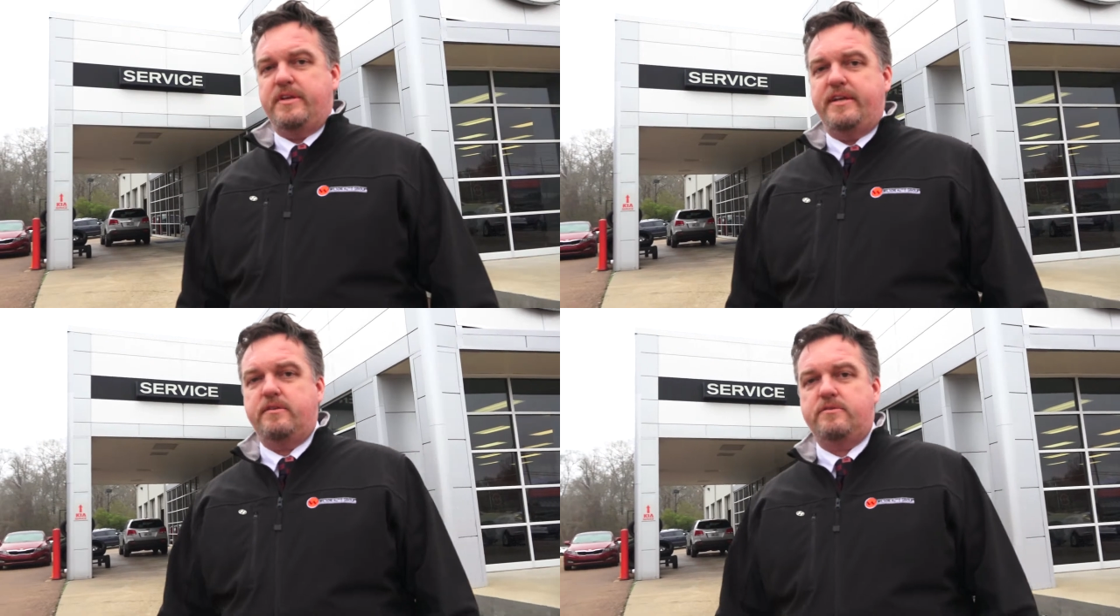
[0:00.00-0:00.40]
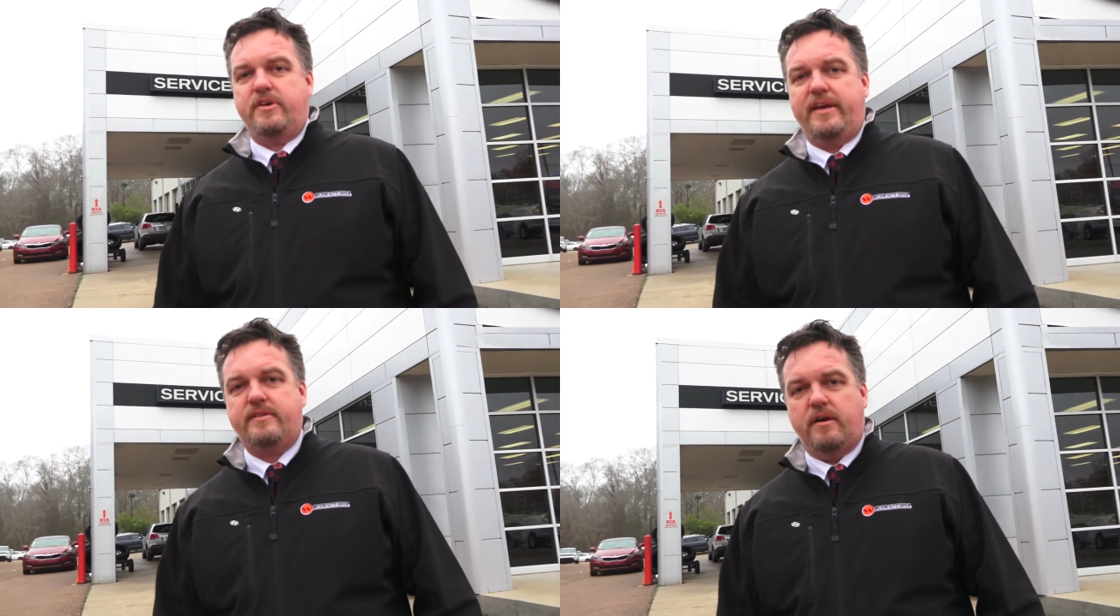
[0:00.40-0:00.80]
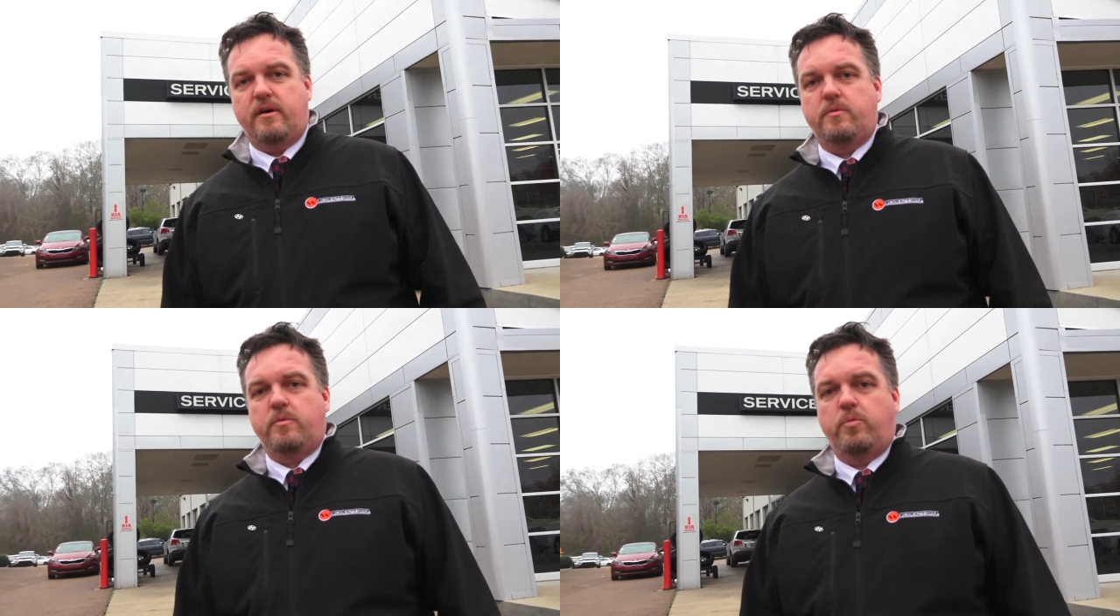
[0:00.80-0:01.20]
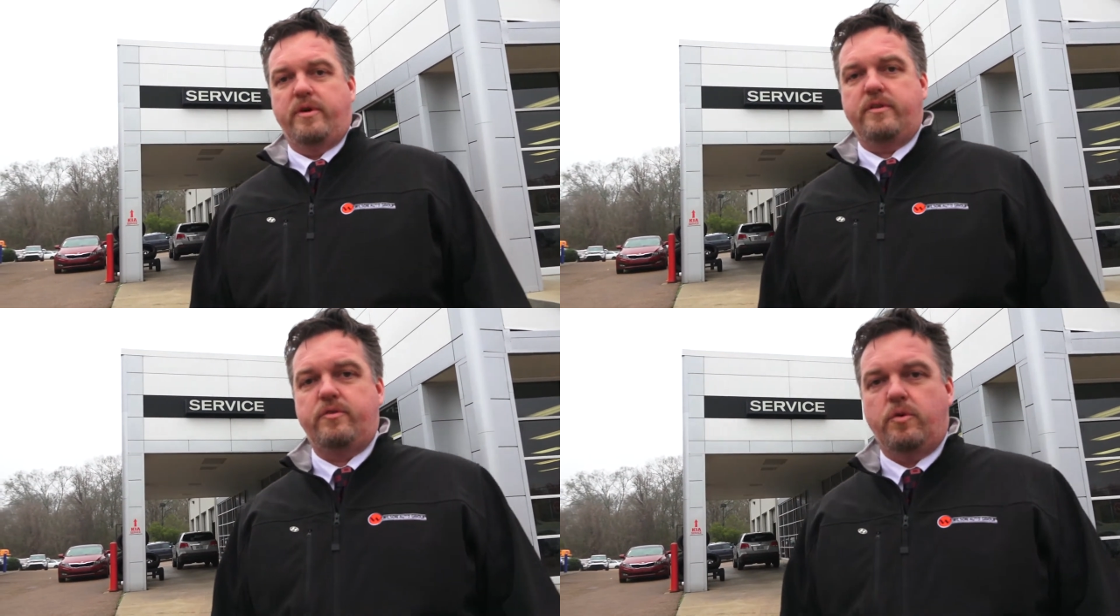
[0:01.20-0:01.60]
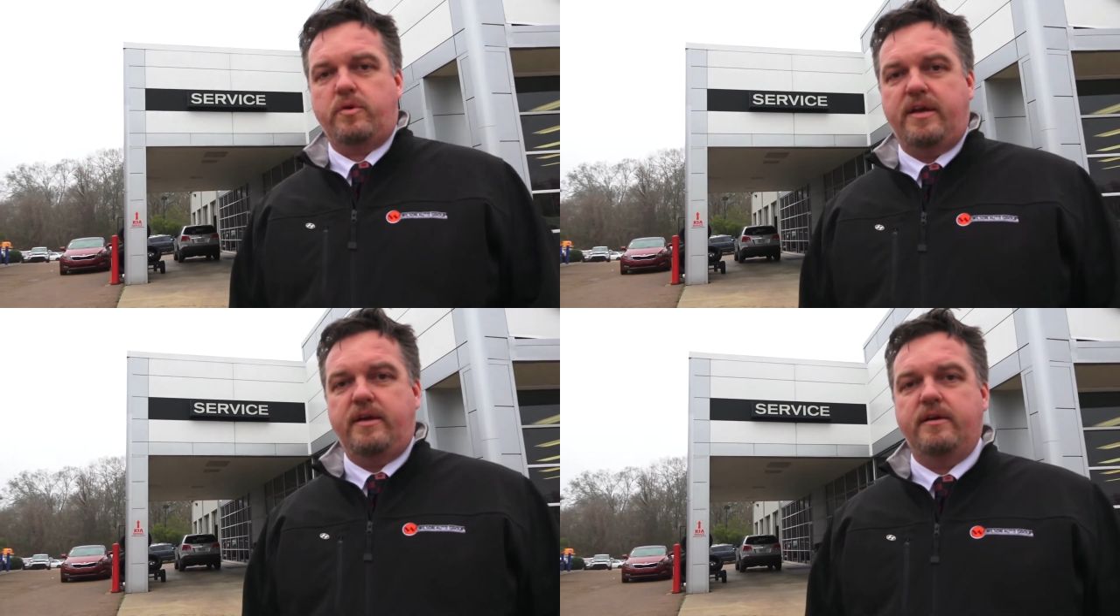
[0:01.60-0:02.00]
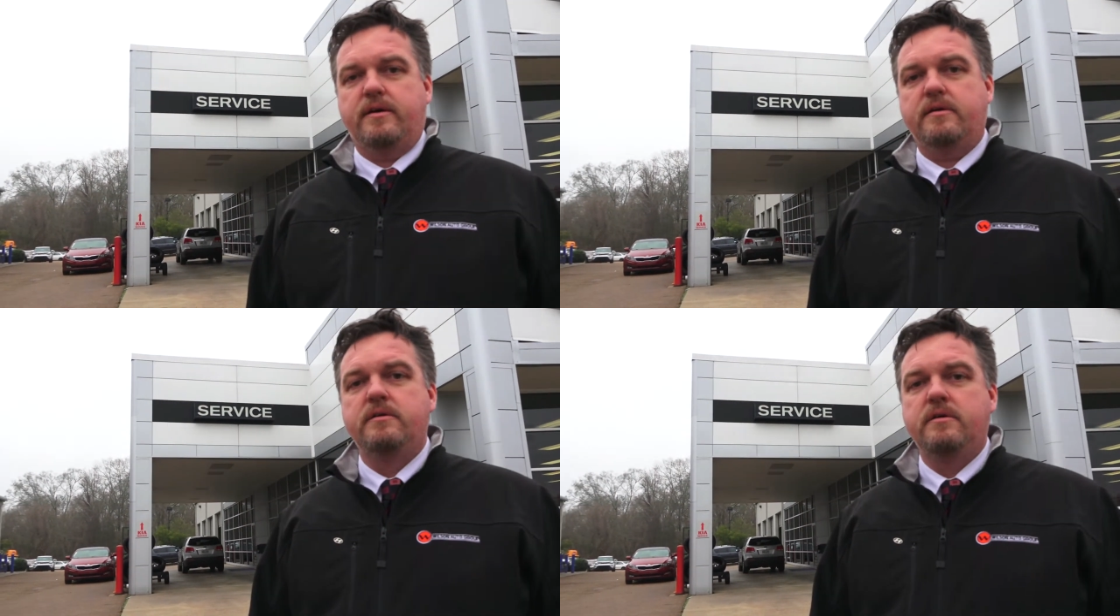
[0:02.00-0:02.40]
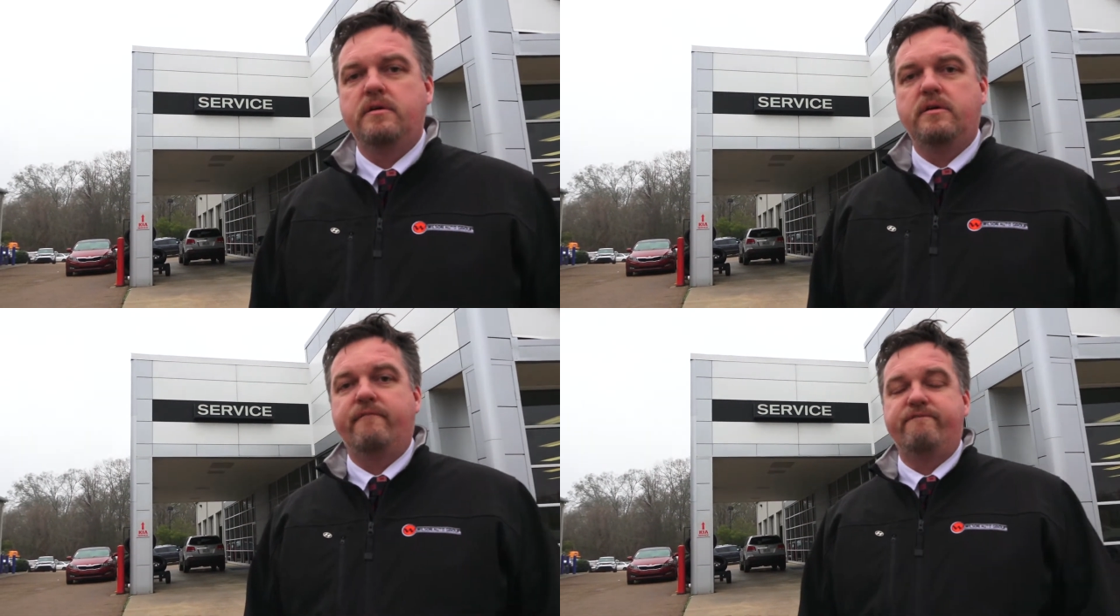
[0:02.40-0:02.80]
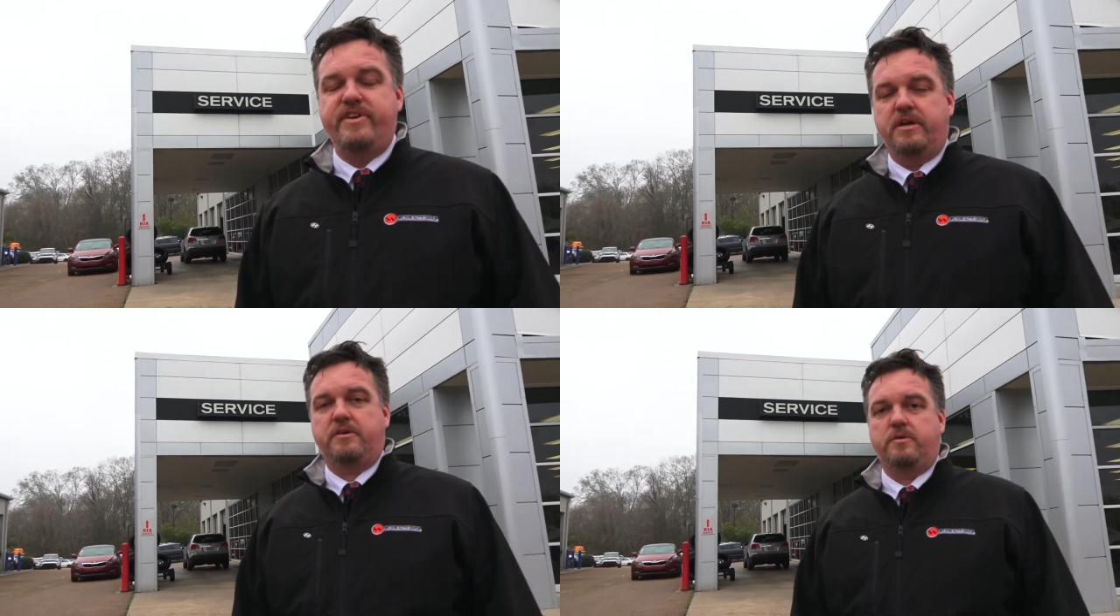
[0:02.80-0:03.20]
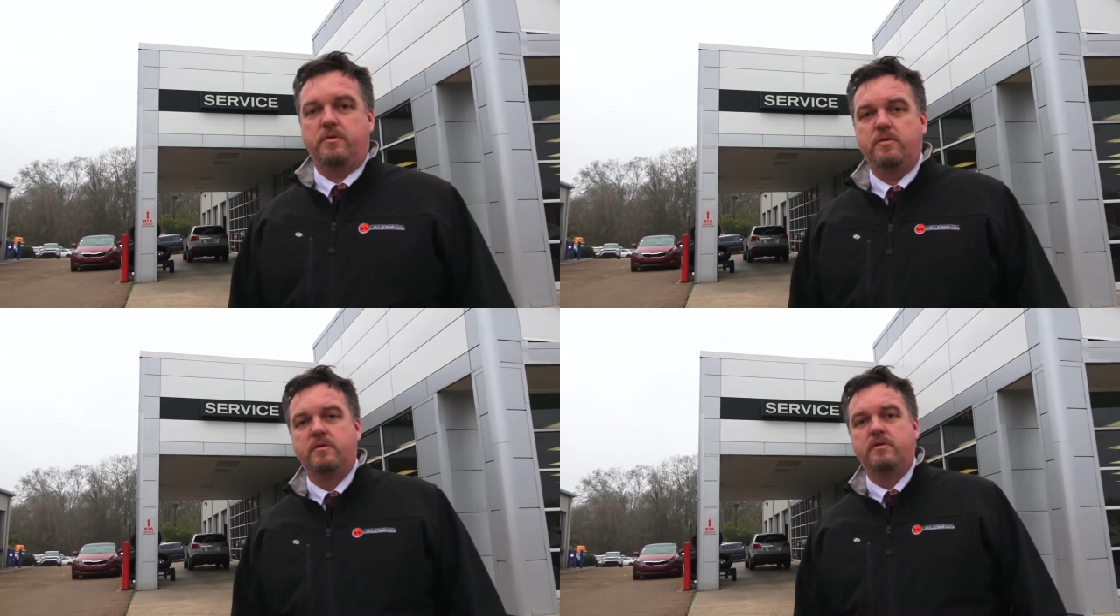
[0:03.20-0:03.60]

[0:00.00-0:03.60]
you need to get done with your Kia vehicle.